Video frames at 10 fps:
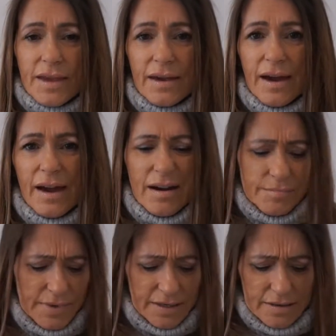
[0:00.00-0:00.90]

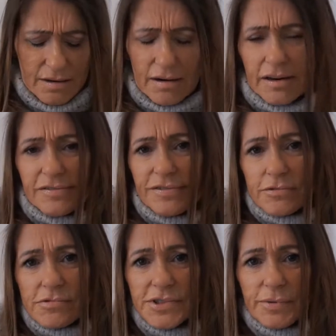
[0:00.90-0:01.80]
in kind of
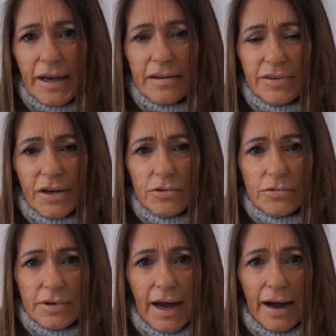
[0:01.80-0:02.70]
full swing of it
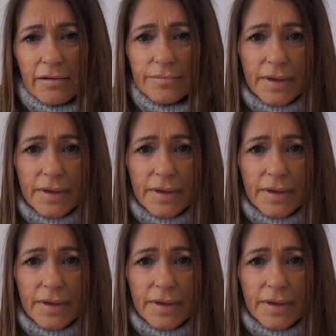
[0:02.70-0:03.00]
all now.